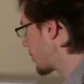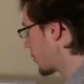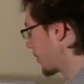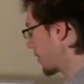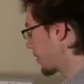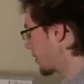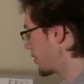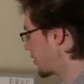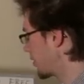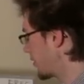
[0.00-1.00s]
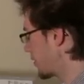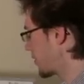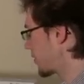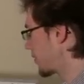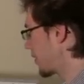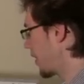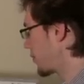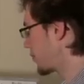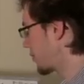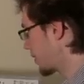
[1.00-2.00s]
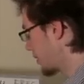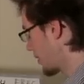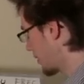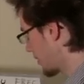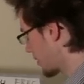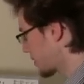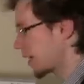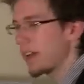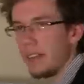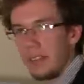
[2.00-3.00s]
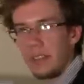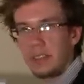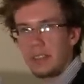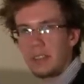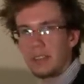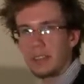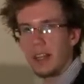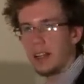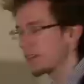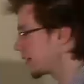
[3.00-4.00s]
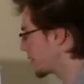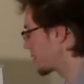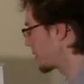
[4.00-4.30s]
What you're going to do, I've filled in this side of the circle now, as